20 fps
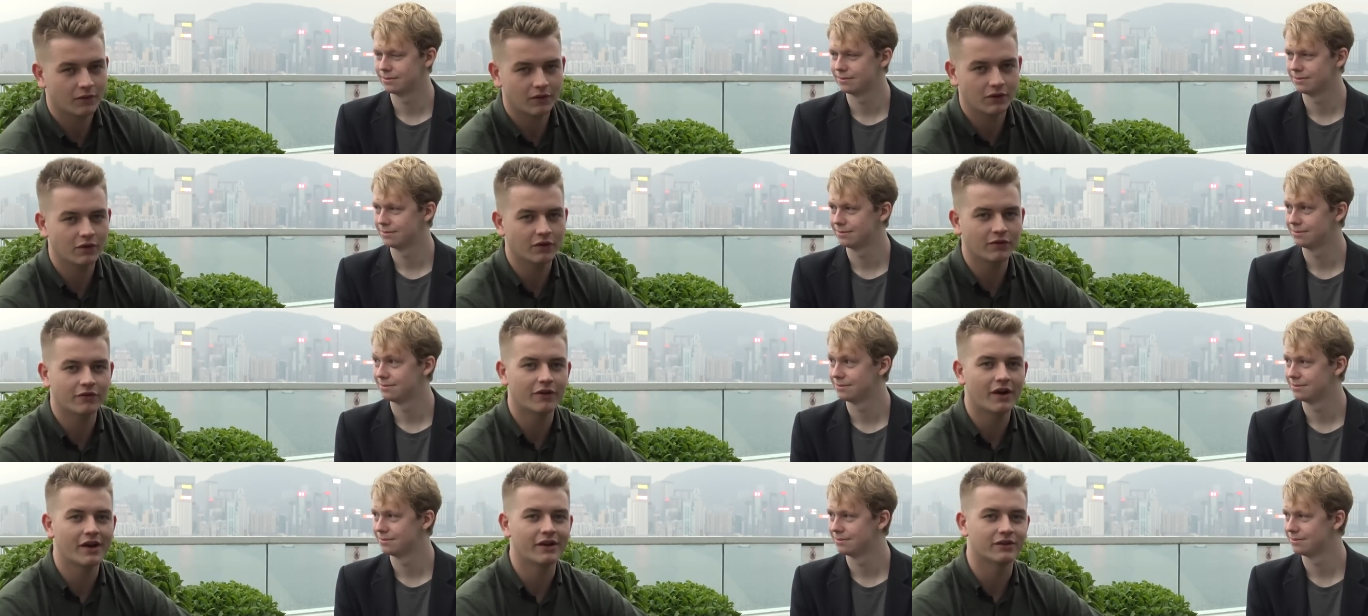Speaker 1: you can
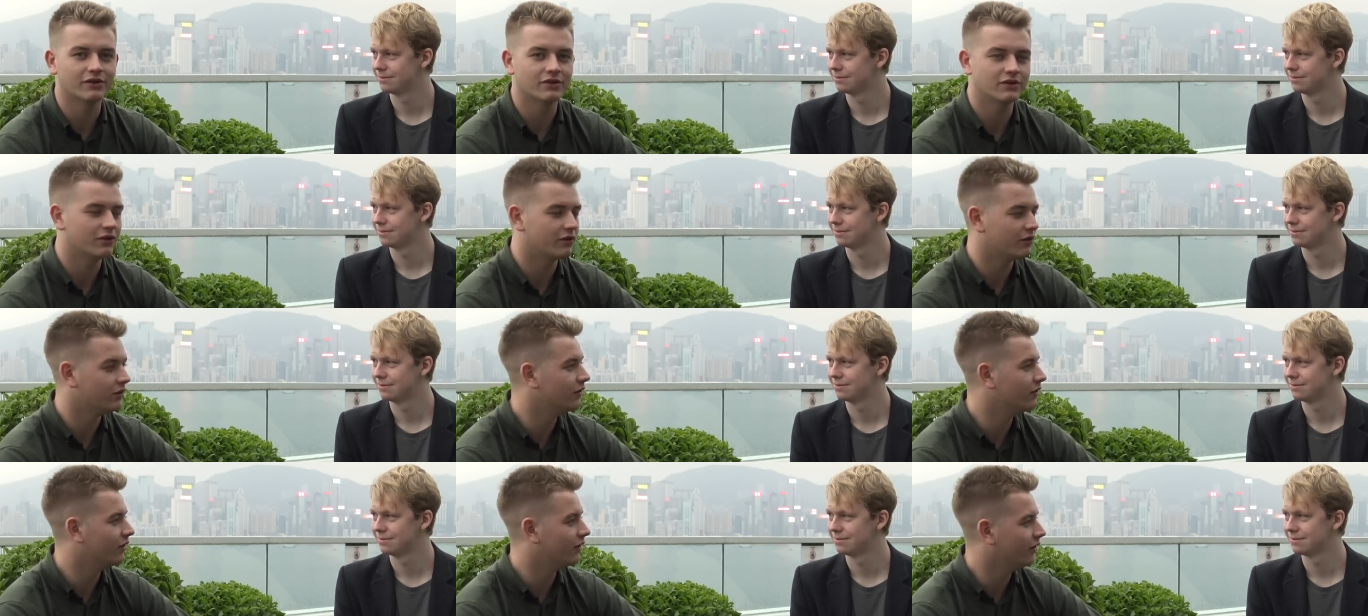find us
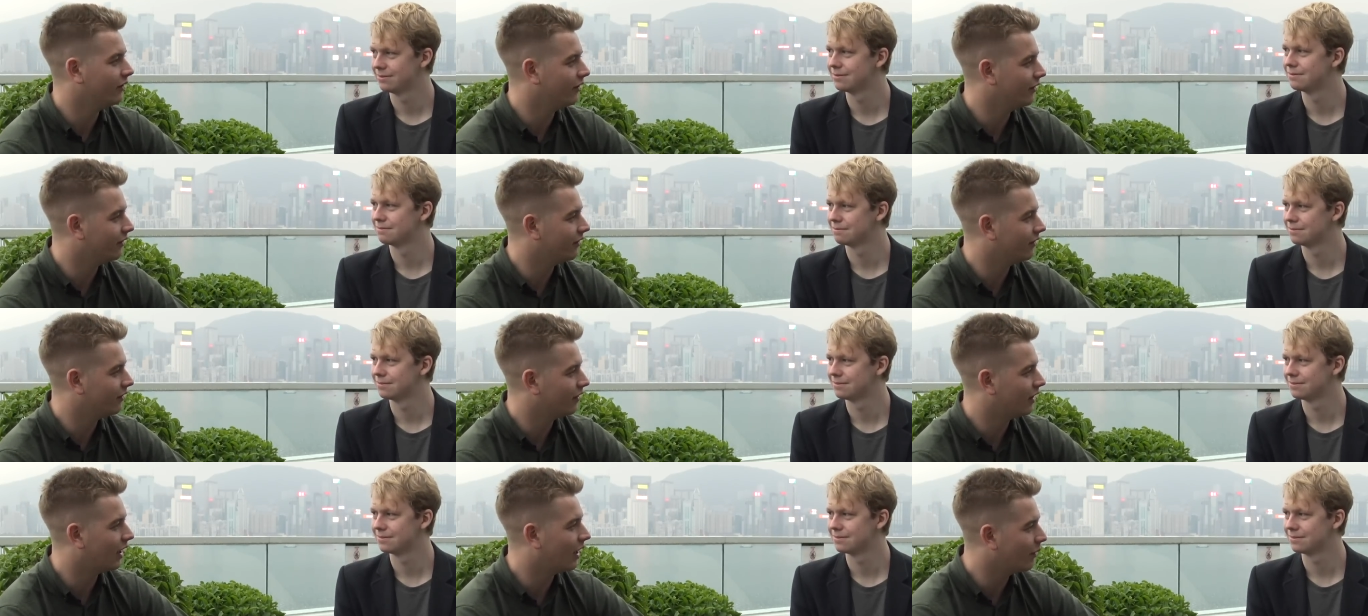on on
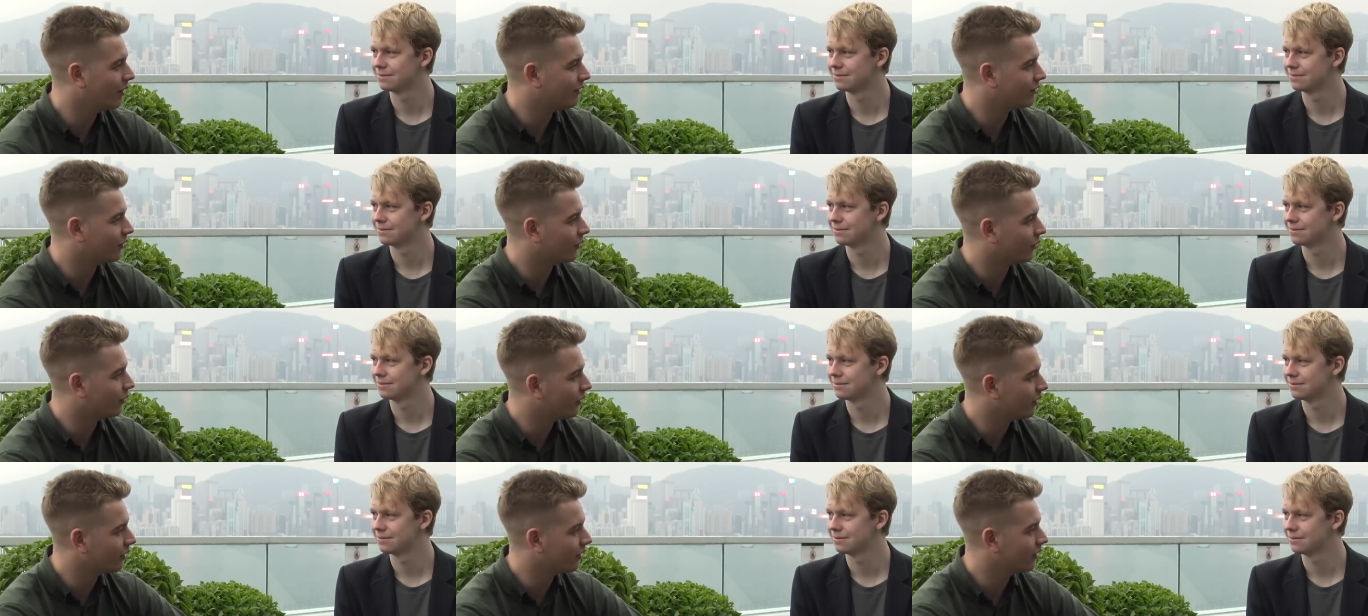
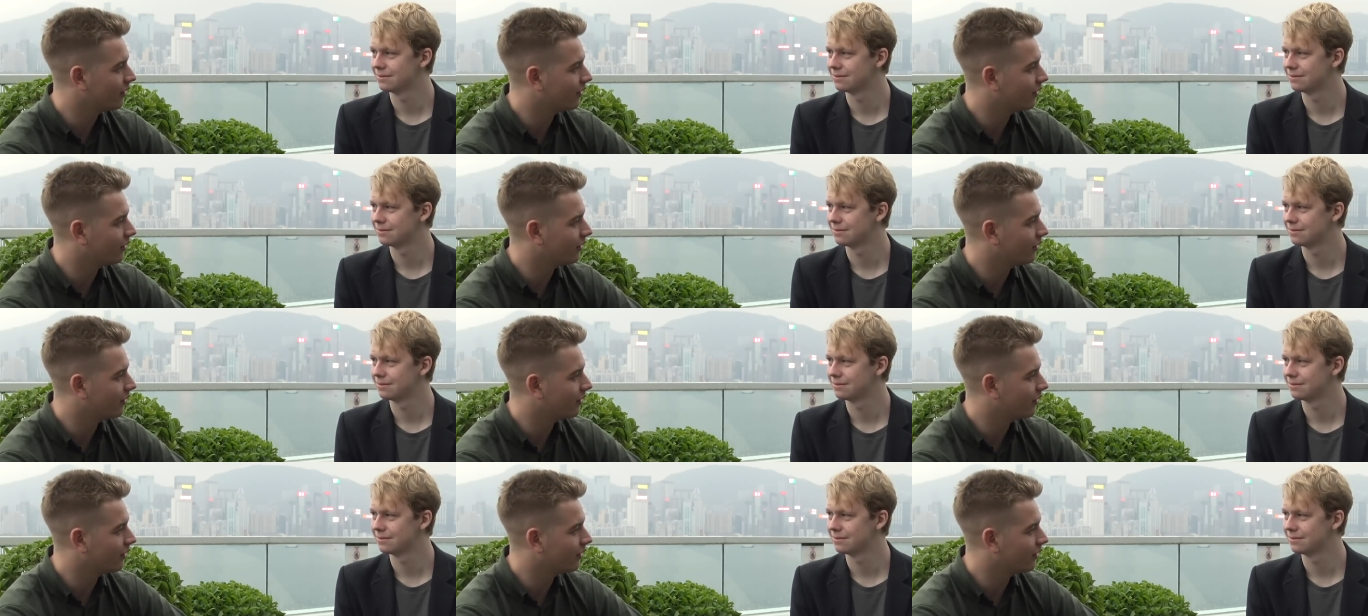arweave.org.